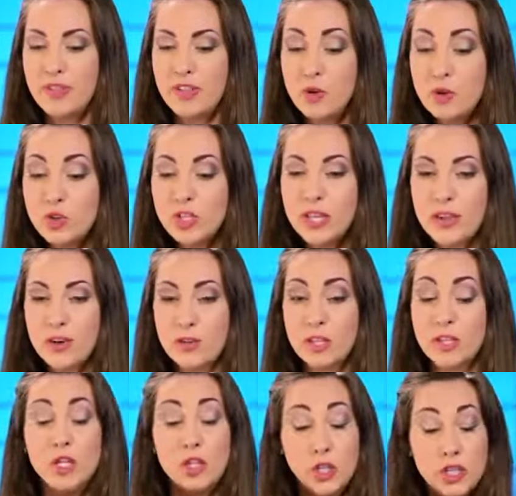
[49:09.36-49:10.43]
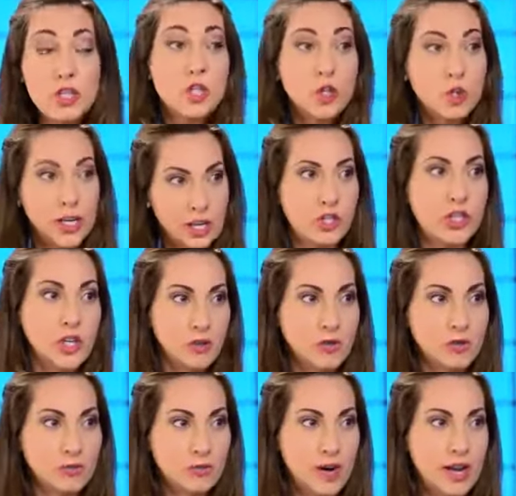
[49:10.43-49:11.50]
usually there's a logistical issue,
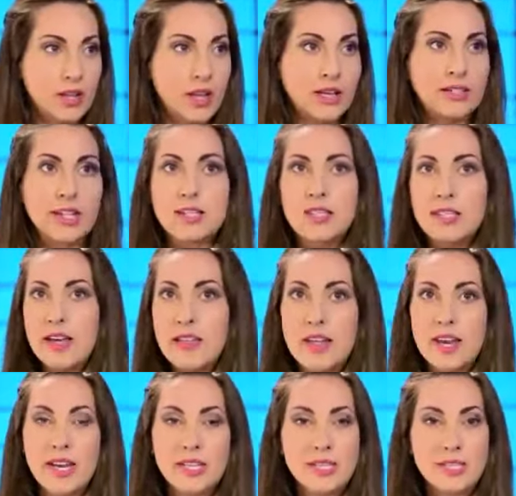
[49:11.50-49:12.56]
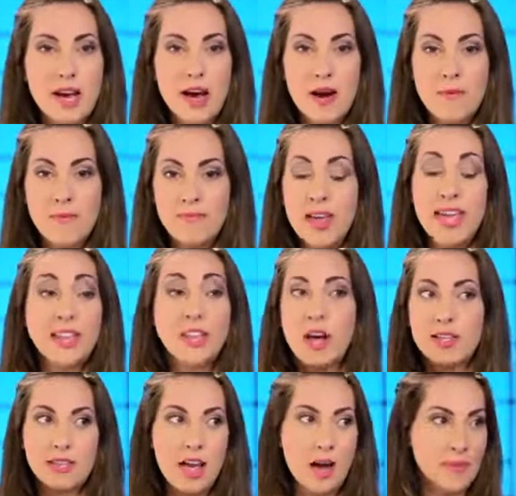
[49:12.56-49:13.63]
right? Like let's say that it's
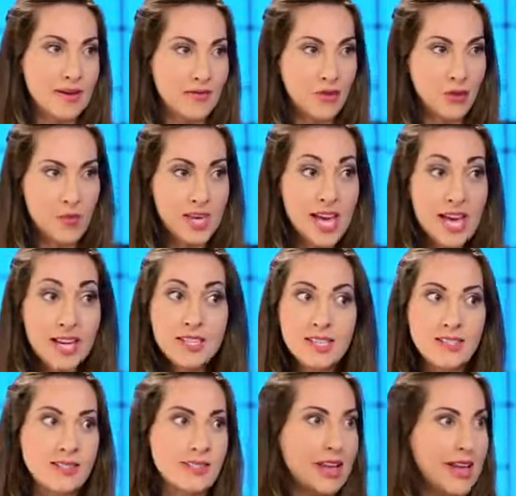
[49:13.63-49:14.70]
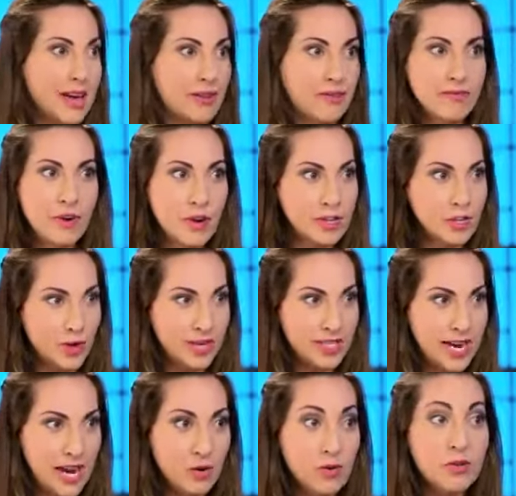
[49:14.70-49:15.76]
in-laws coming for the weekend and they get very
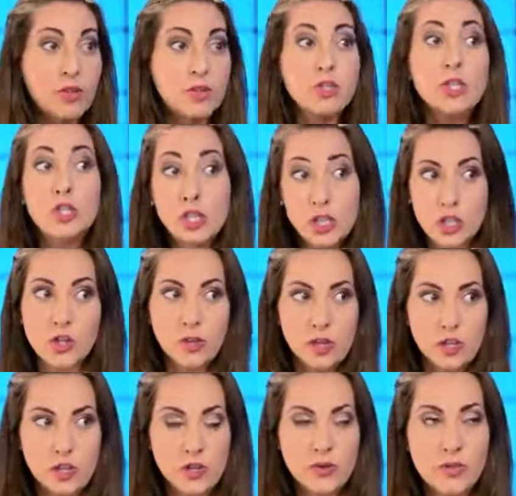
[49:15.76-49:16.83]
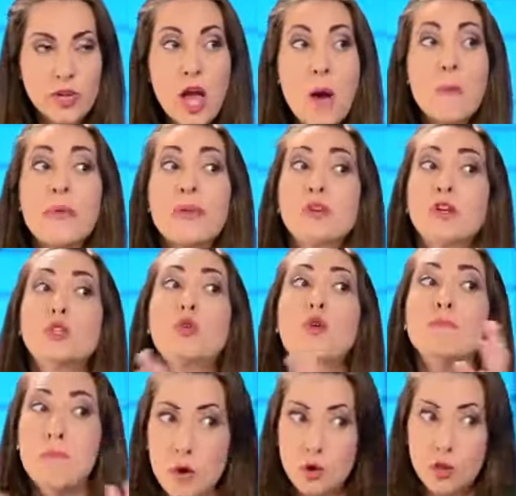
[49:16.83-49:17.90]
stressed out. Okay. There's logistical issues, but there's also
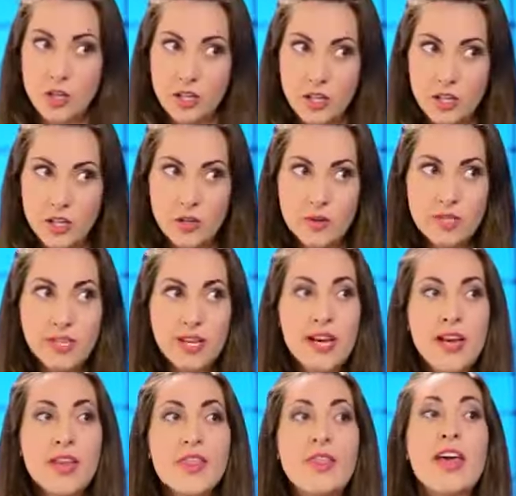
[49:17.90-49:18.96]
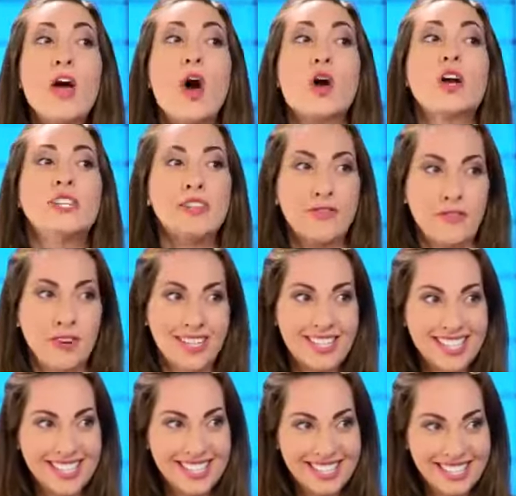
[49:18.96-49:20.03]
emotional issues. They are different.